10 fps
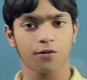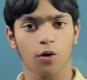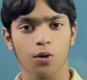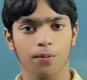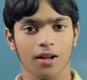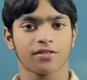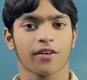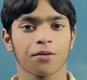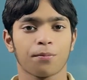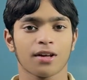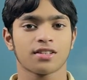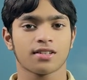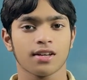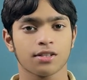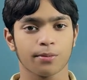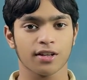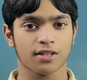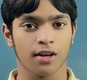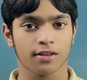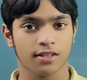4 plus 5 plus 6
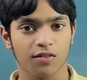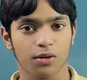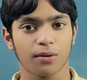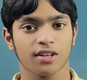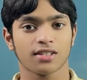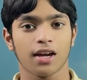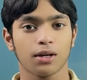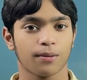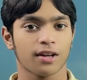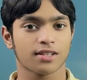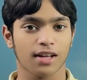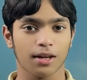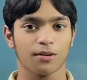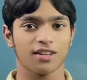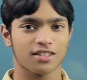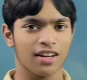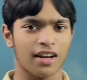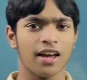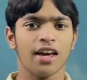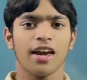plus 7 plus 8 plus 9 plus
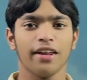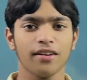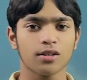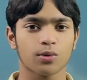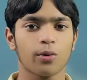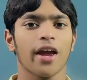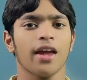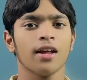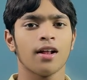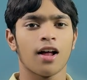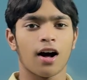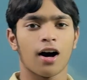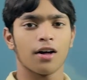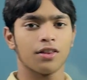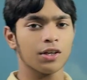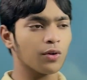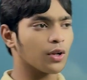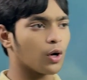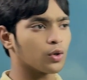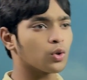10. In this way, this will
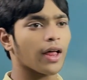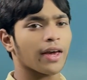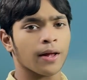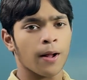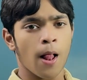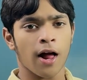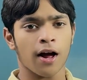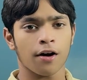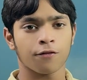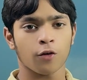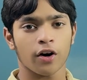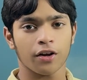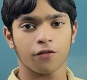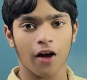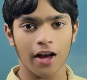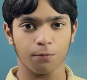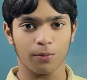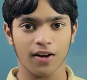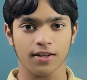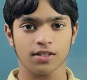go to like 45
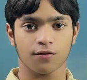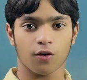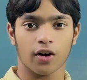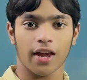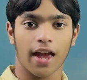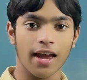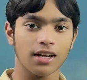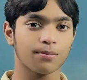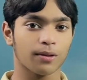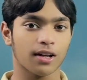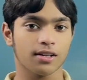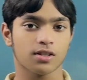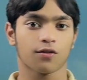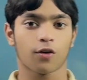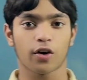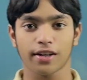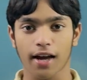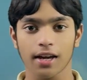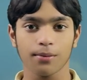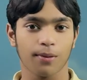plus 48 plus
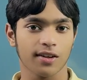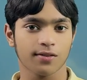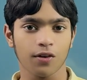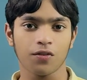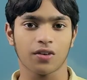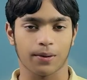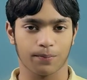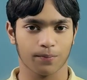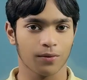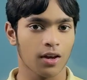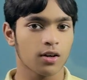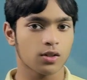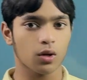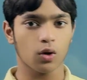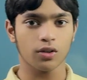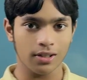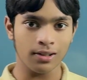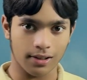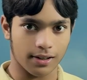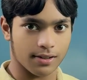49 plus 50. So
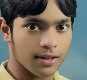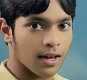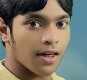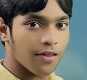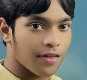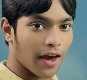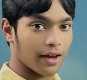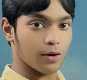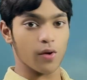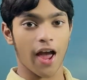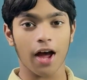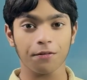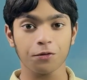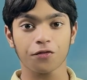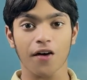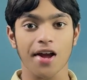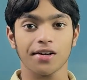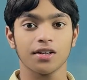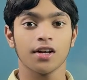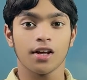till this. Then we have to
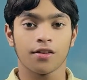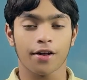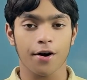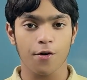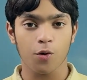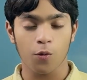find the